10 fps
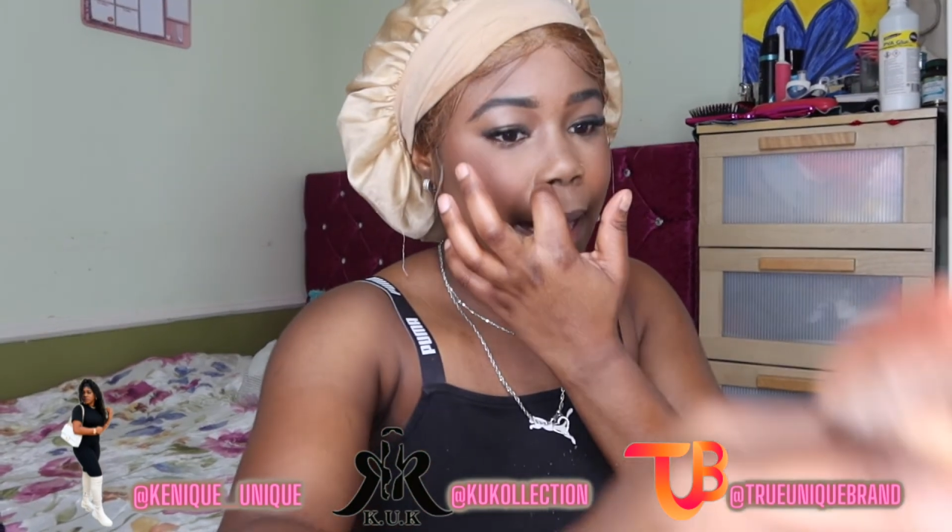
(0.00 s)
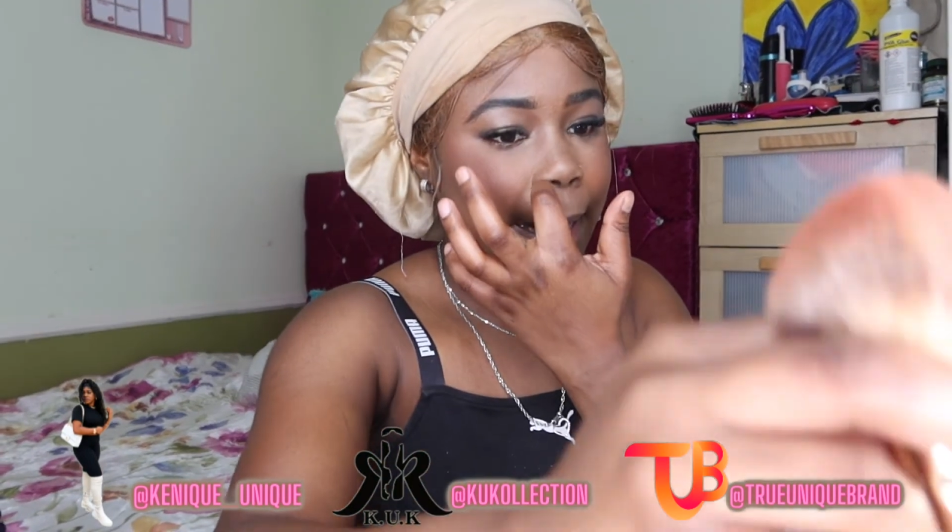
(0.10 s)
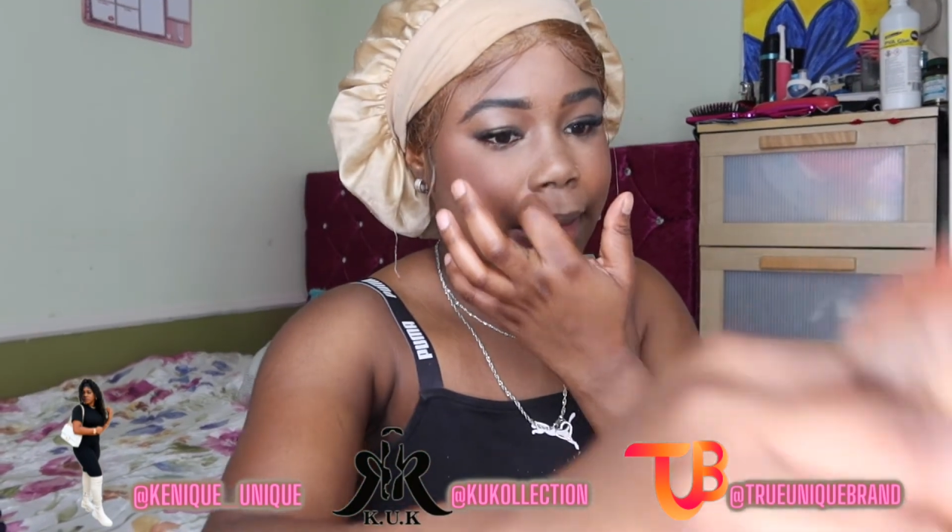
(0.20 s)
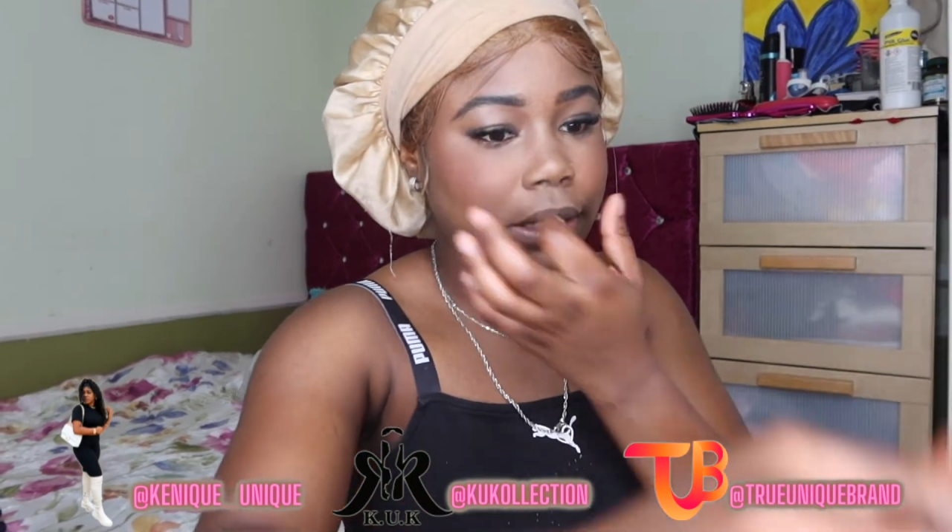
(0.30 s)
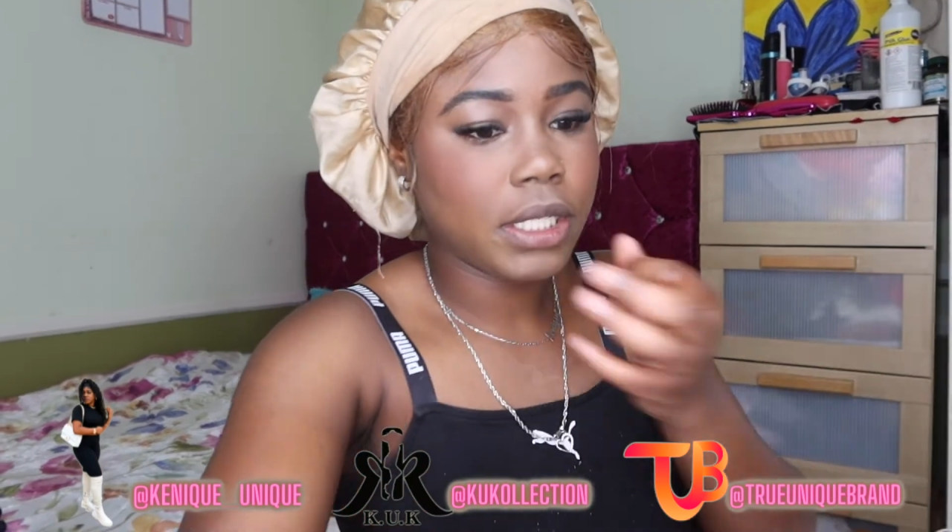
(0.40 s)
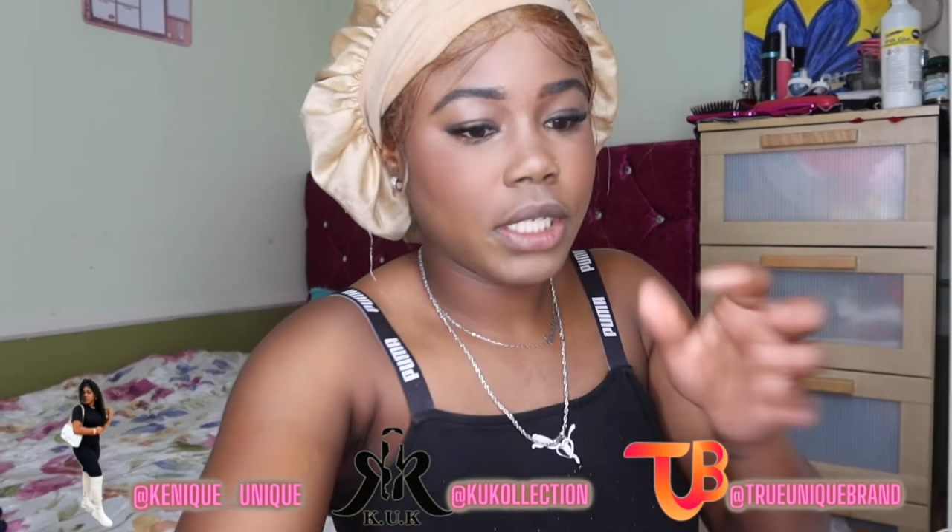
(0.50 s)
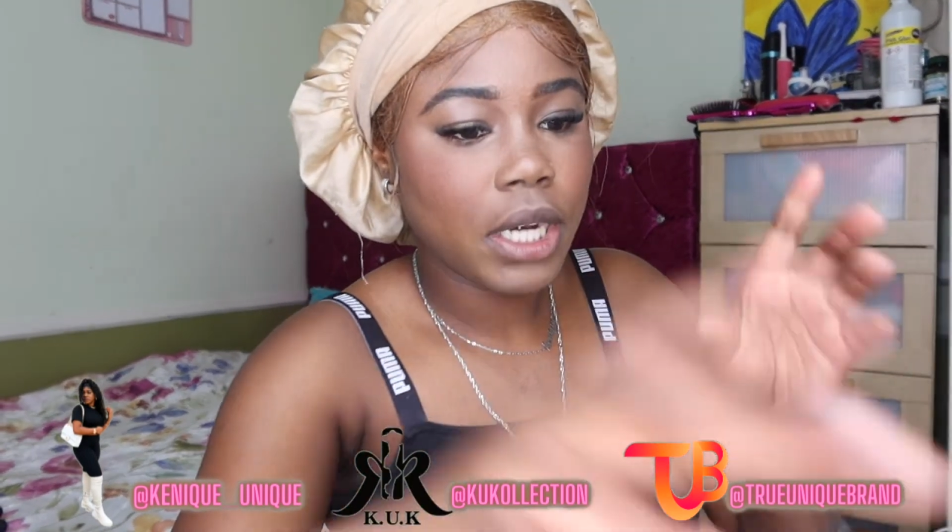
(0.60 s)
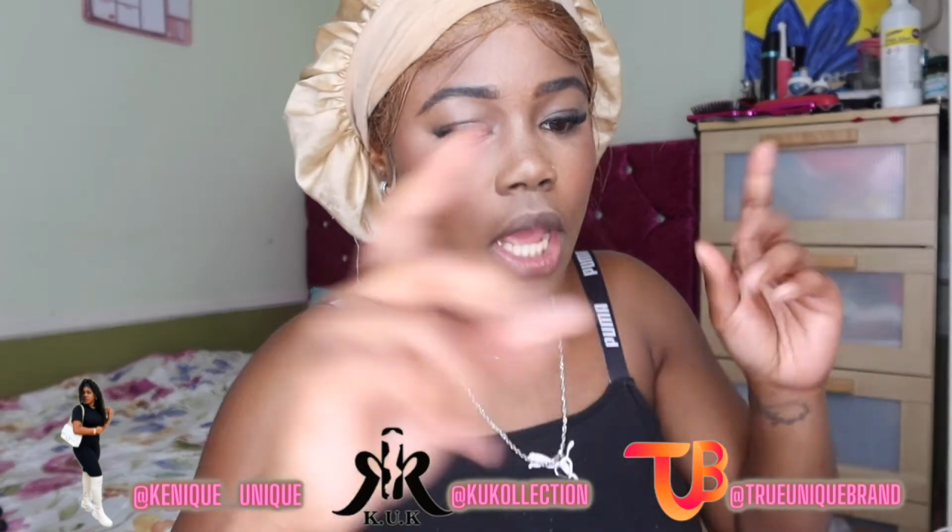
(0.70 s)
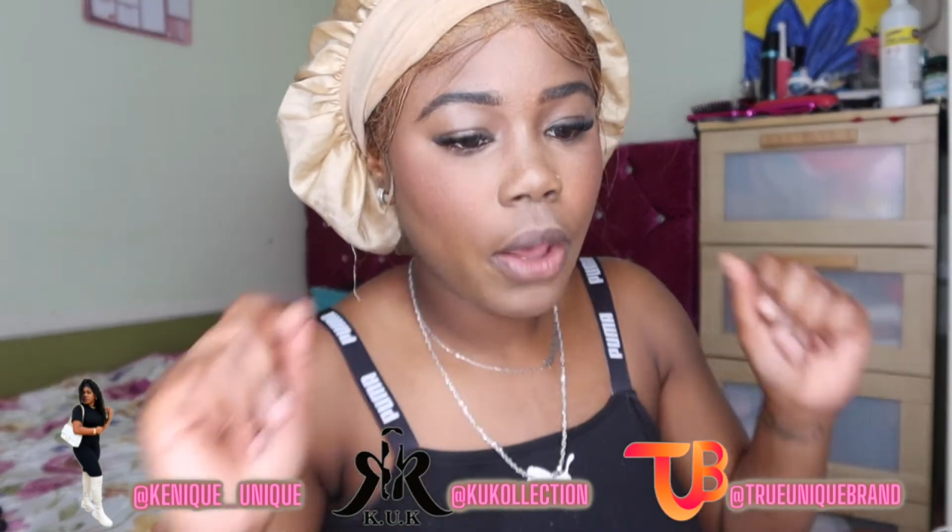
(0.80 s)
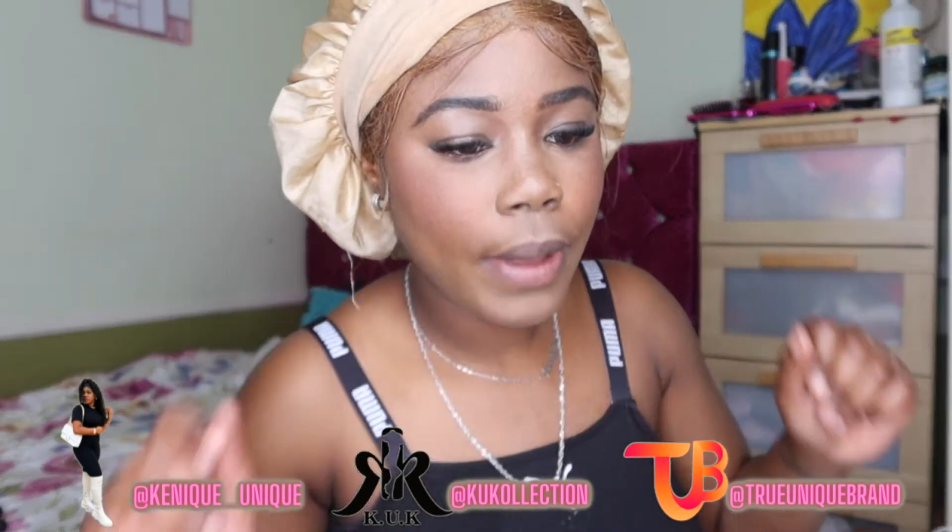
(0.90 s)
and
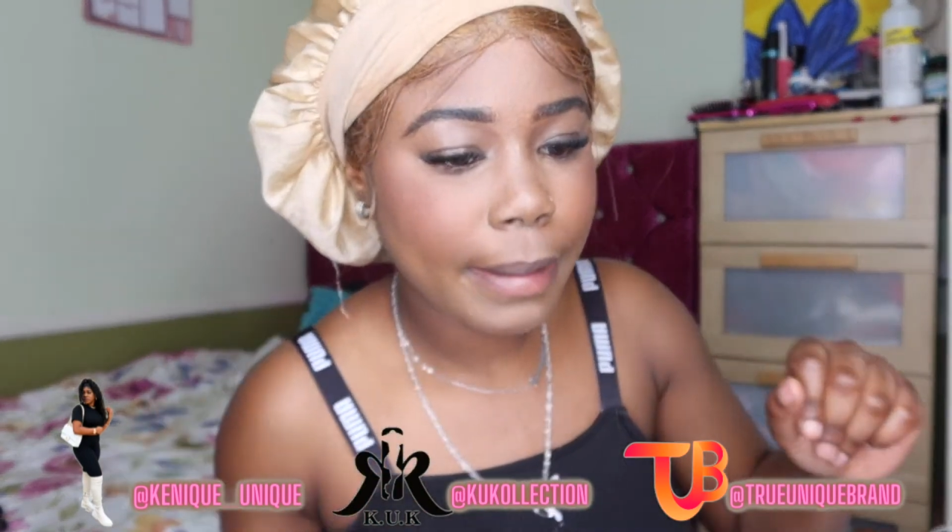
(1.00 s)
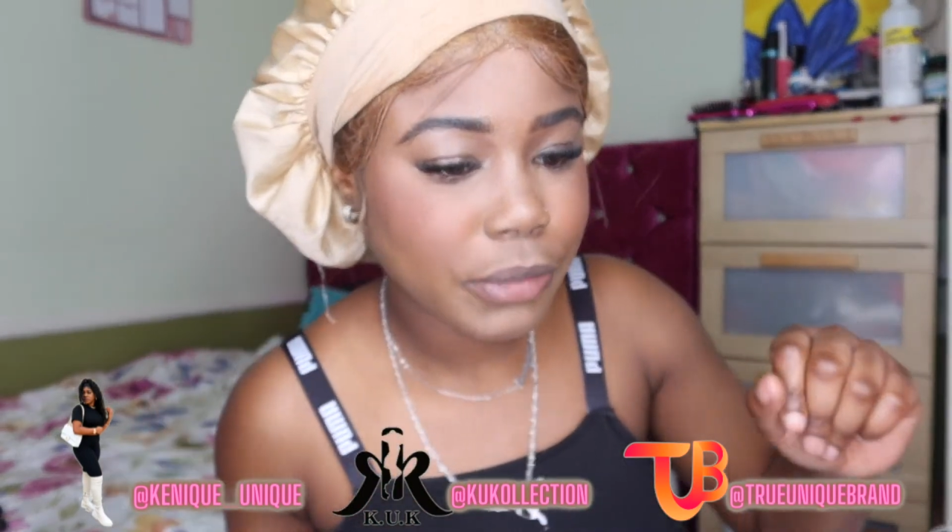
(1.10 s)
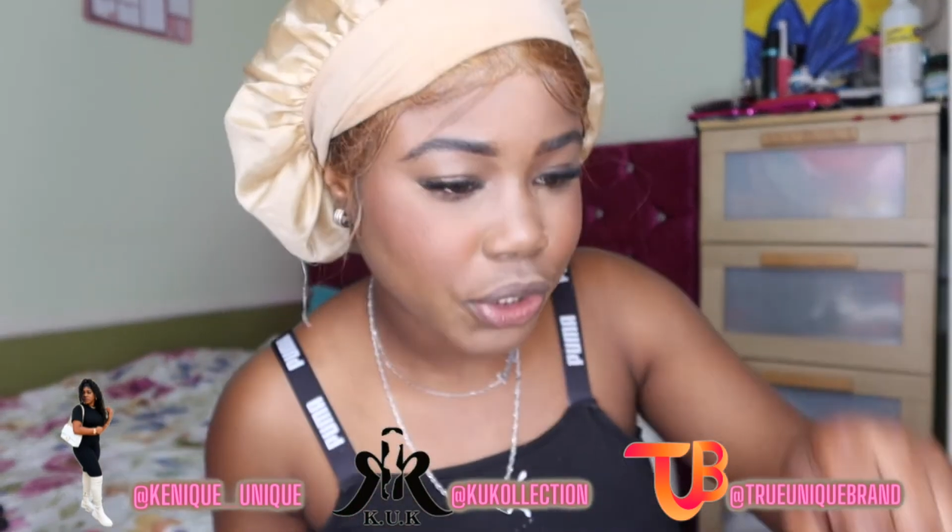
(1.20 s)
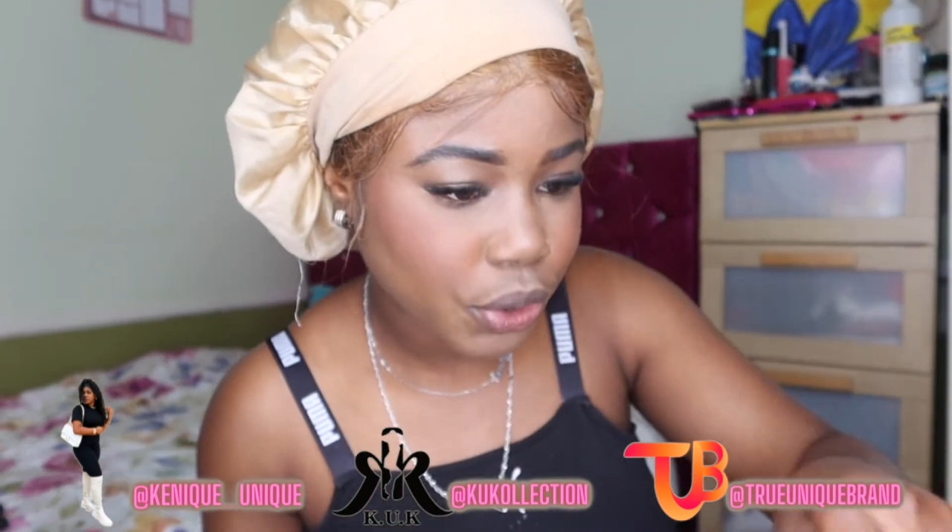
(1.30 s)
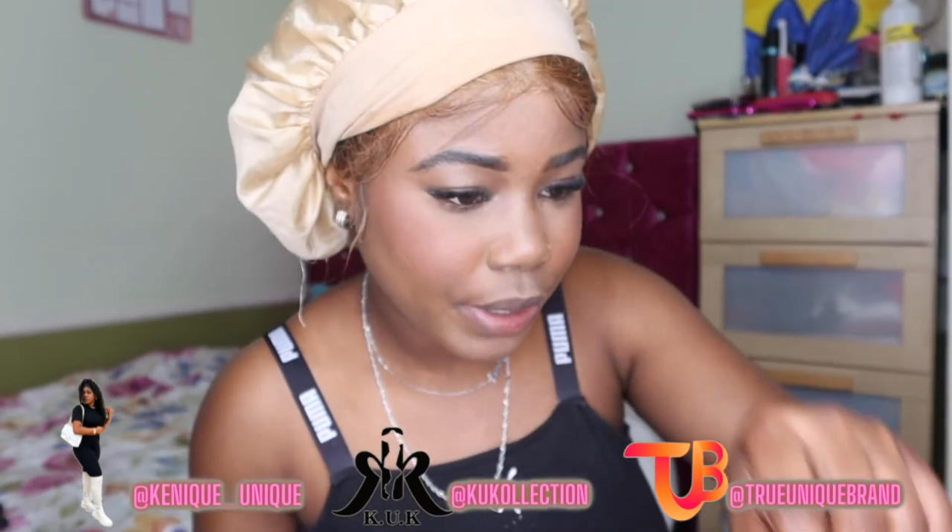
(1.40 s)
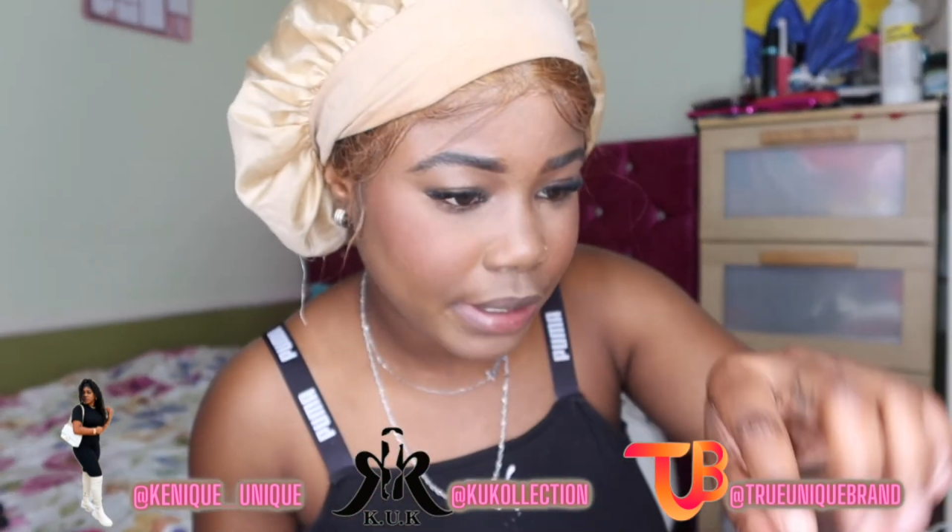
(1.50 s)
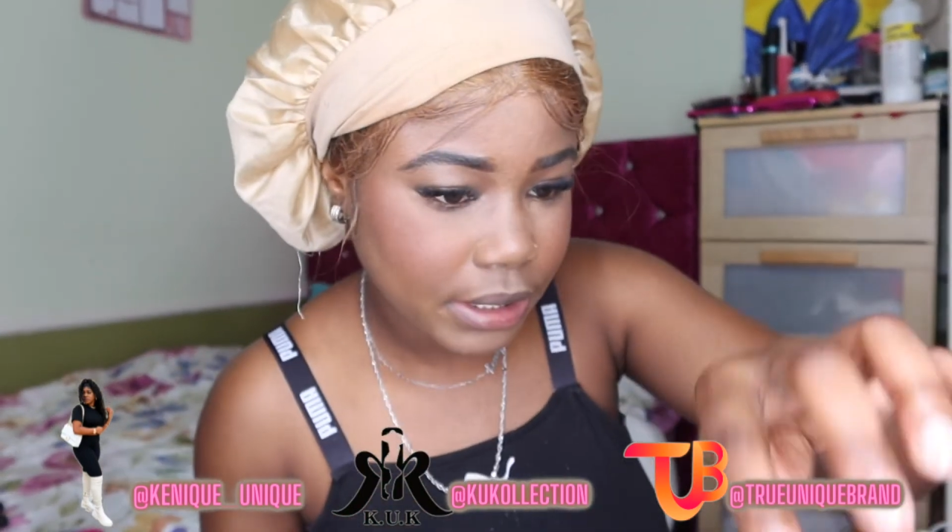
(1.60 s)
now I'm just going